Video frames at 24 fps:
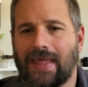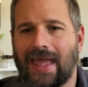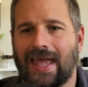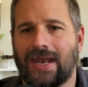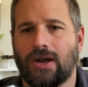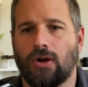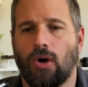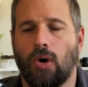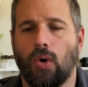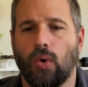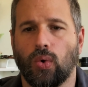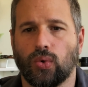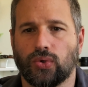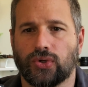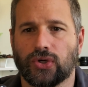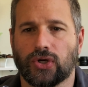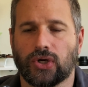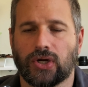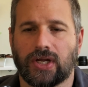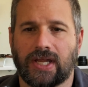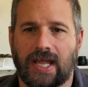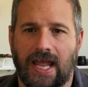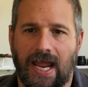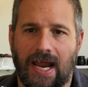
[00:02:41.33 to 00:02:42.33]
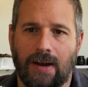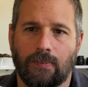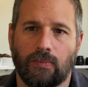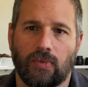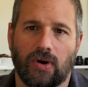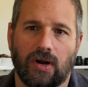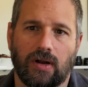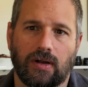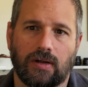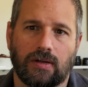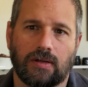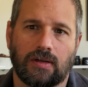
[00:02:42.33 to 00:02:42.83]
an older
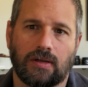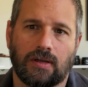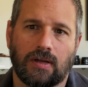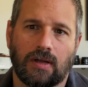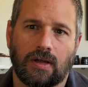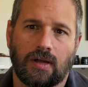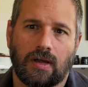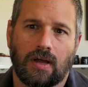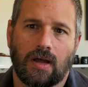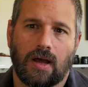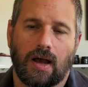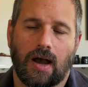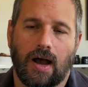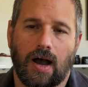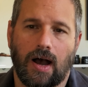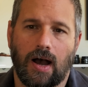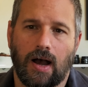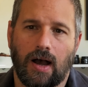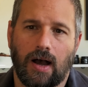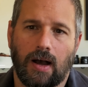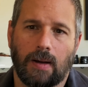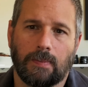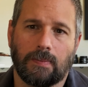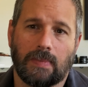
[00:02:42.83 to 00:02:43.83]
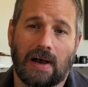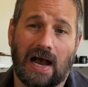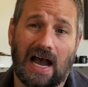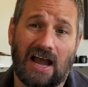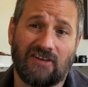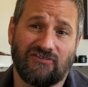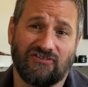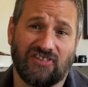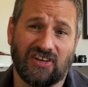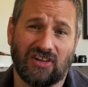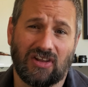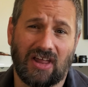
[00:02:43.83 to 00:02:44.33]
camera. Um, I
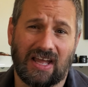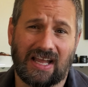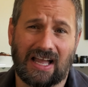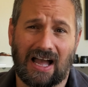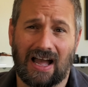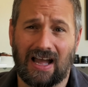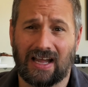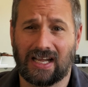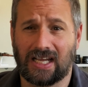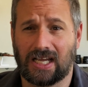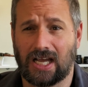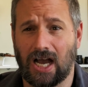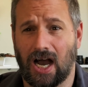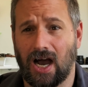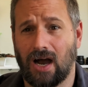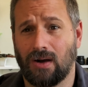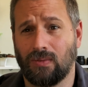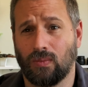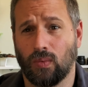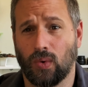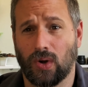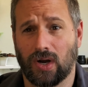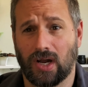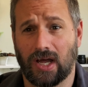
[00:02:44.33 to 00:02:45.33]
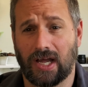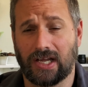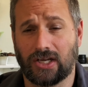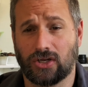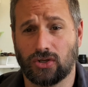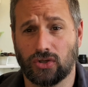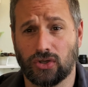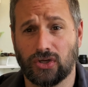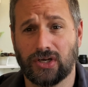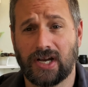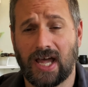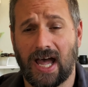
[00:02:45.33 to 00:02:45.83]
feel like I got what I
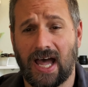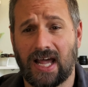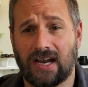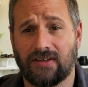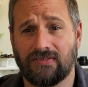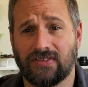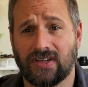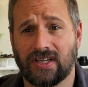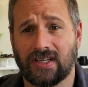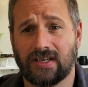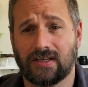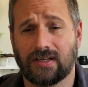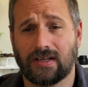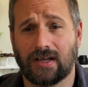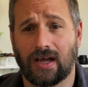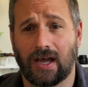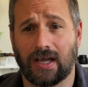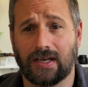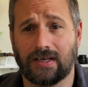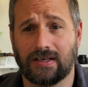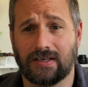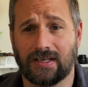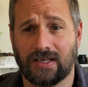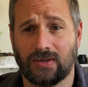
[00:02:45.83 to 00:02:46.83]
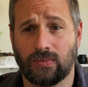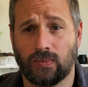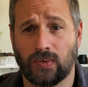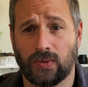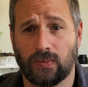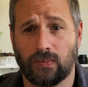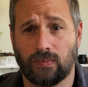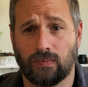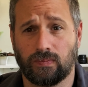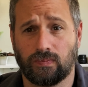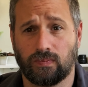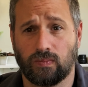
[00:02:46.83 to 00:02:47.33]
could out of it. I did what,
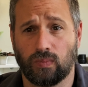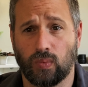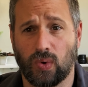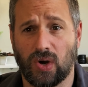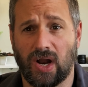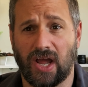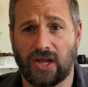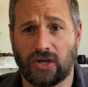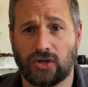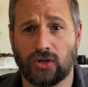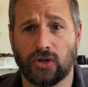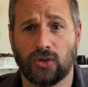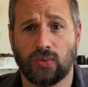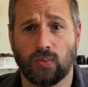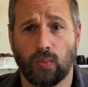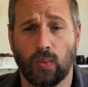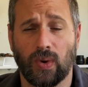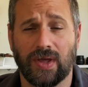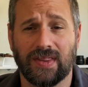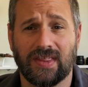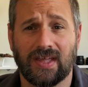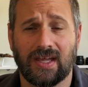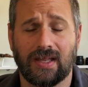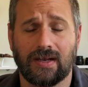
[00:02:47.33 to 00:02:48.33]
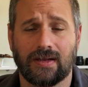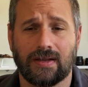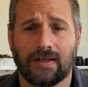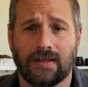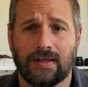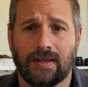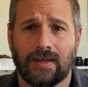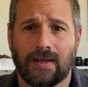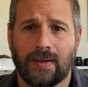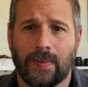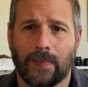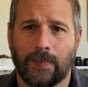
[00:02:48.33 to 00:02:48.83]
what I could with it,
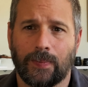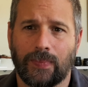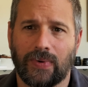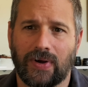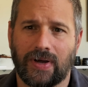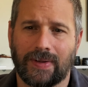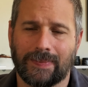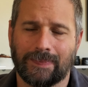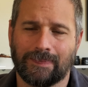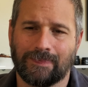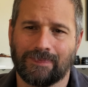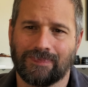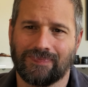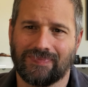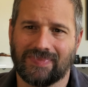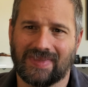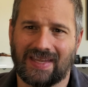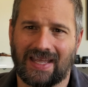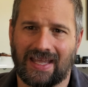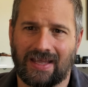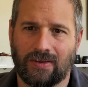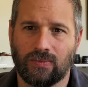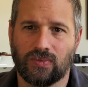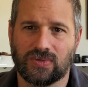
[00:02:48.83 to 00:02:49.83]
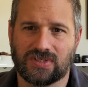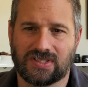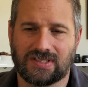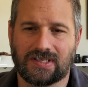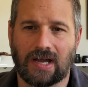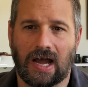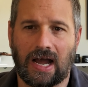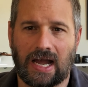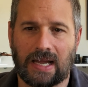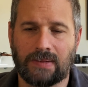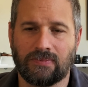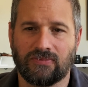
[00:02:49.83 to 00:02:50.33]
but it was
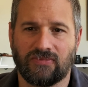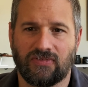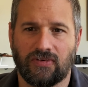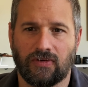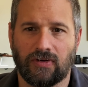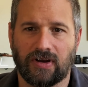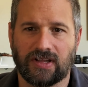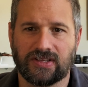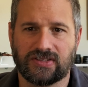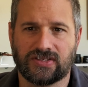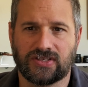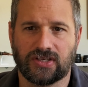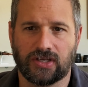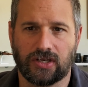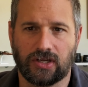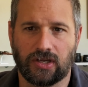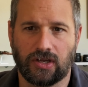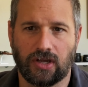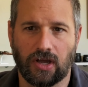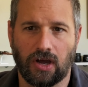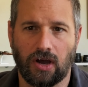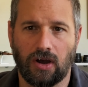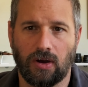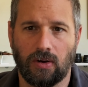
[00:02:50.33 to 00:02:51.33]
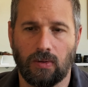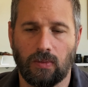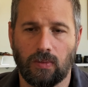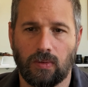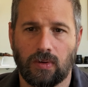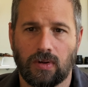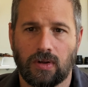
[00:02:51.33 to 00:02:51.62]
time for it to go.